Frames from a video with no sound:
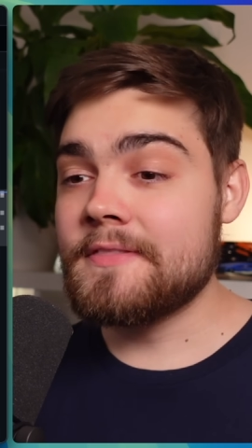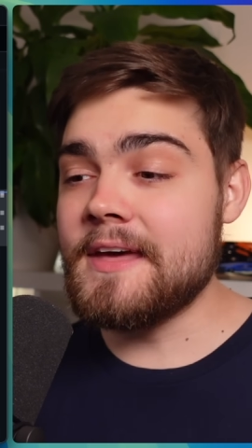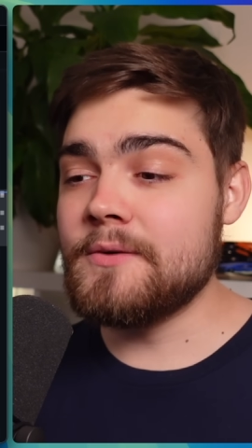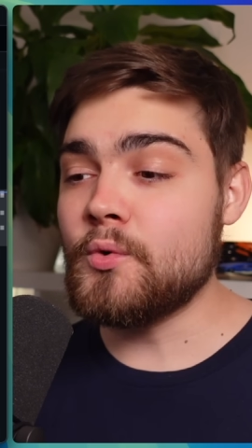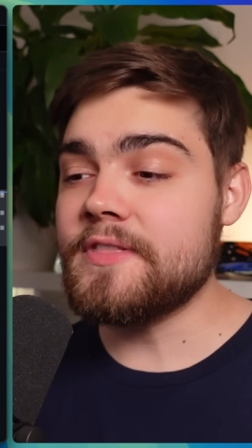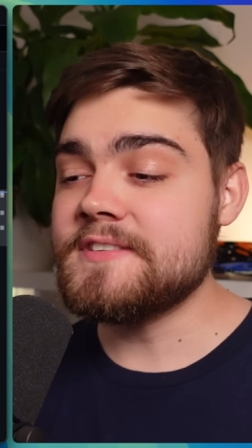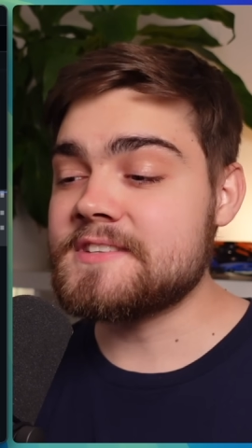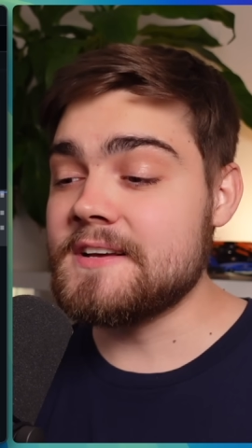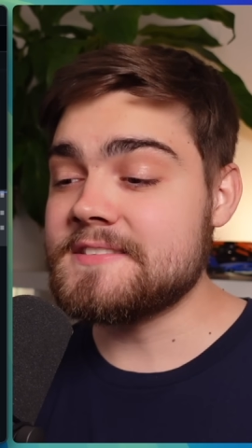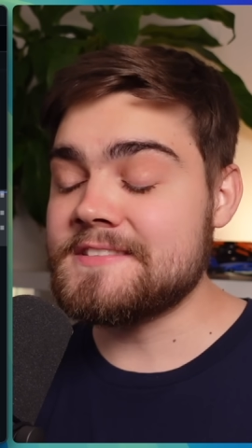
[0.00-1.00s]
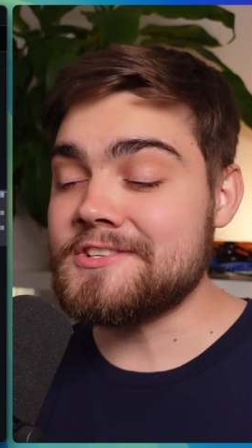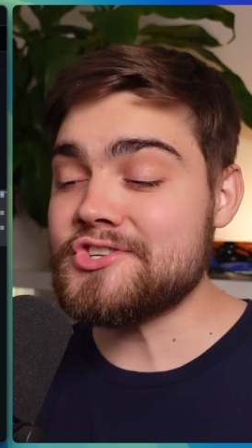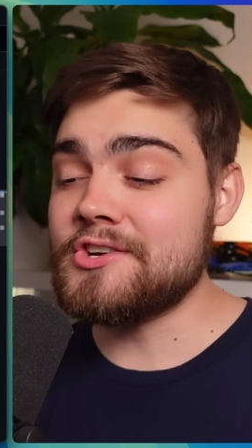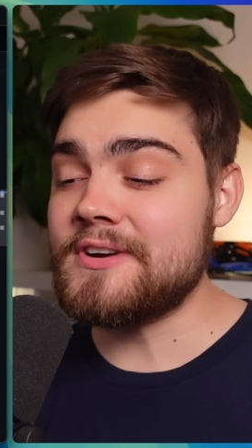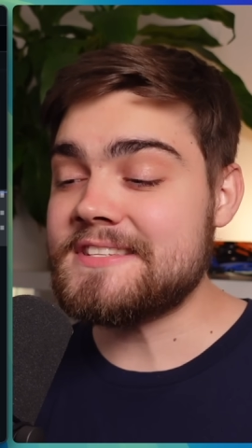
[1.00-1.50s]
Then what this does is it
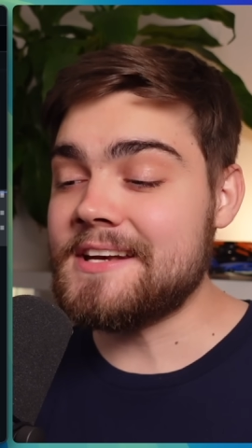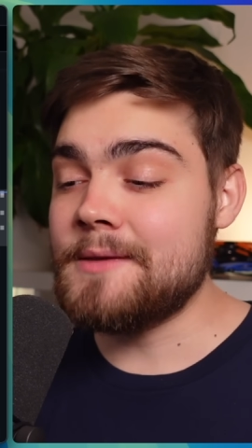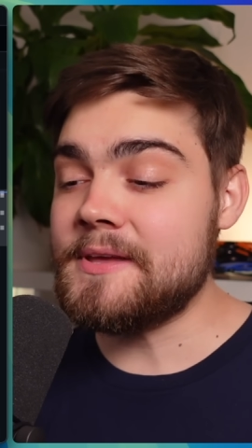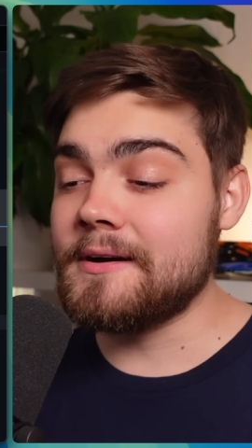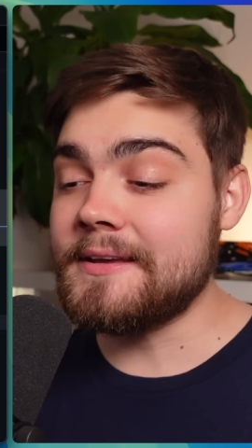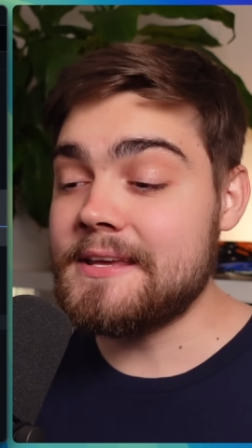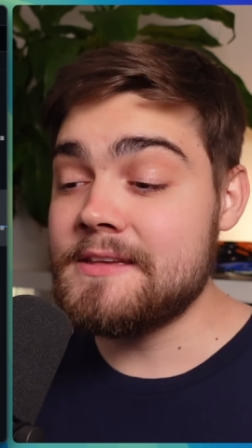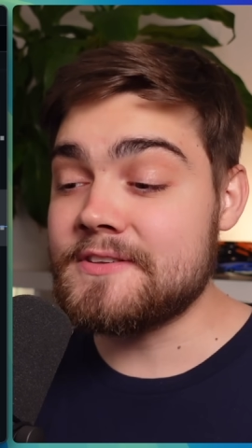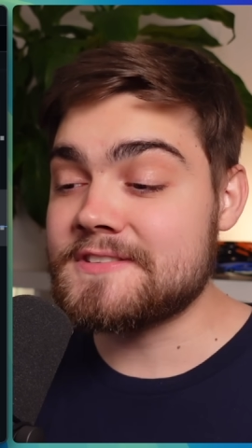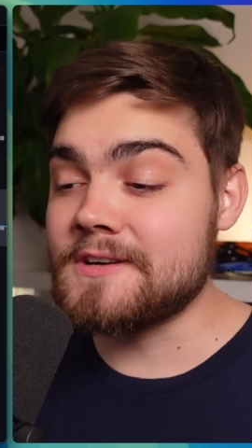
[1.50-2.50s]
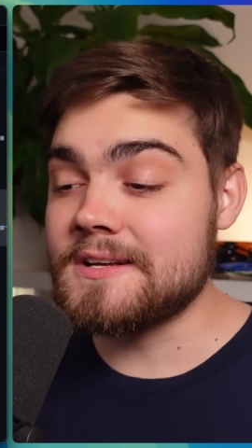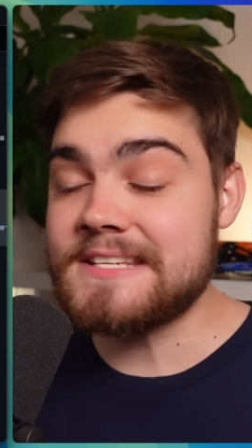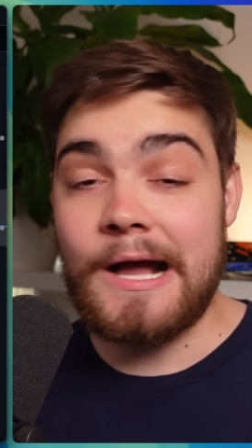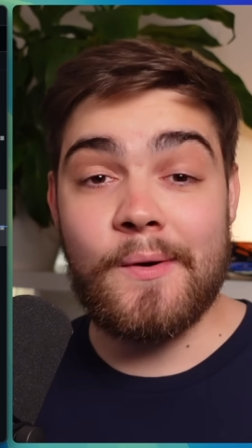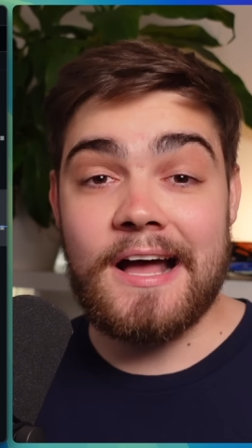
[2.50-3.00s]
generates an A P I key that starts
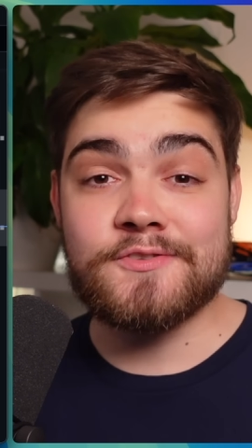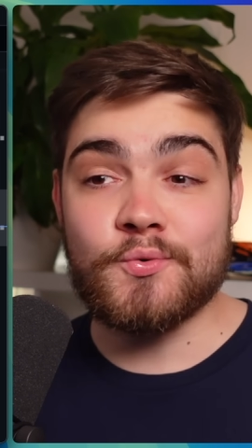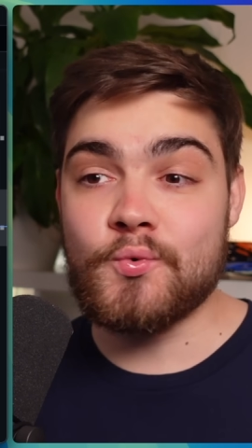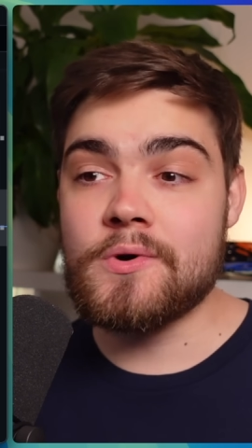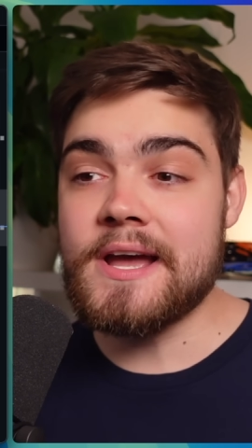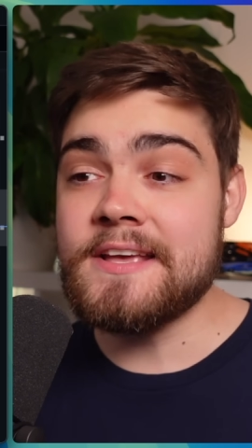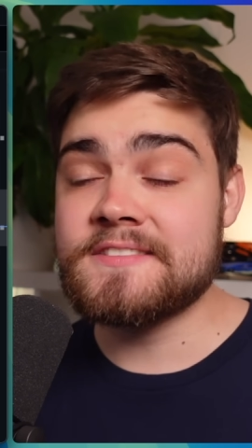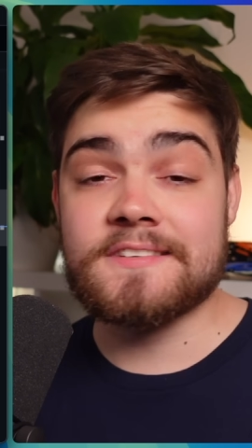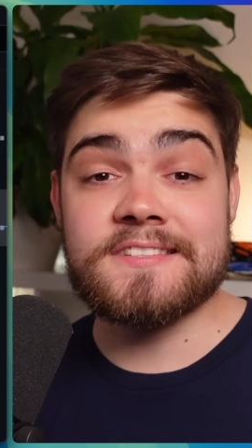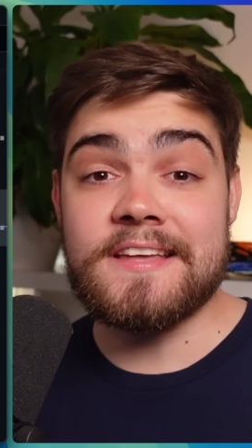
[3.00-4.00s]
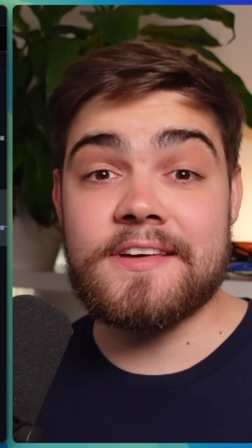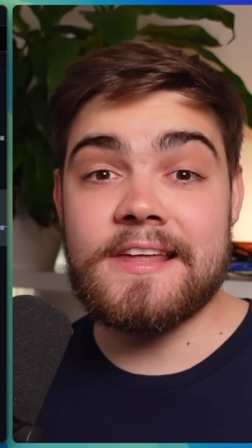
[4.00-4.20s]
out as all A, so say the